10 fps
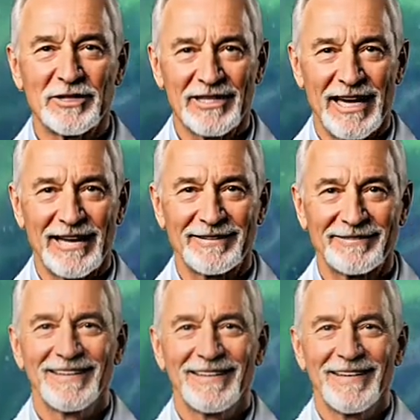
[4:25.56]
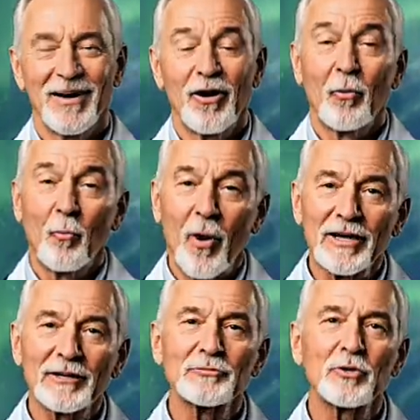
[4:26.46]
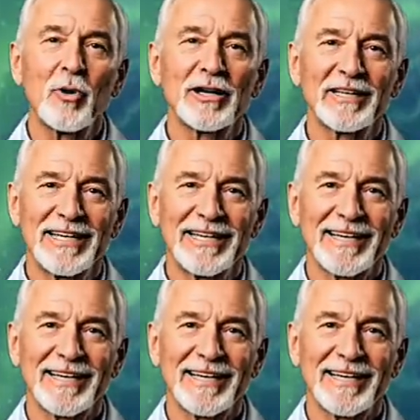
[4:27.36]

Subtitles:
the right, looking over your shoulder.